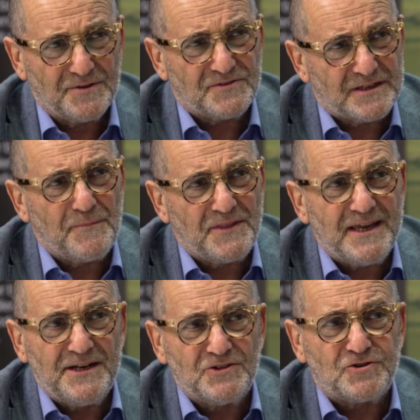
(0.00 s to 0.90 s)
of some of
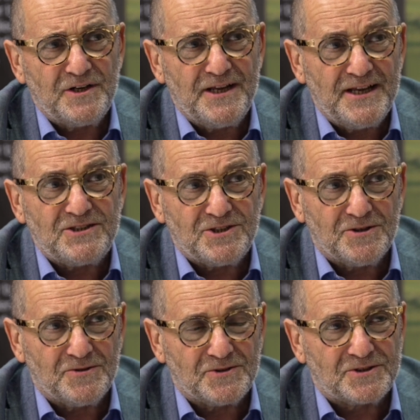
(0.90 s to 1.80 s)
the industry
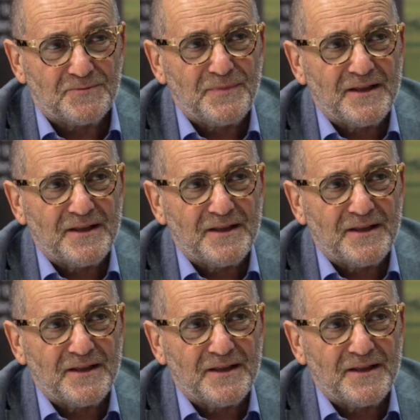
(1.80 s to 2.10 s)
issues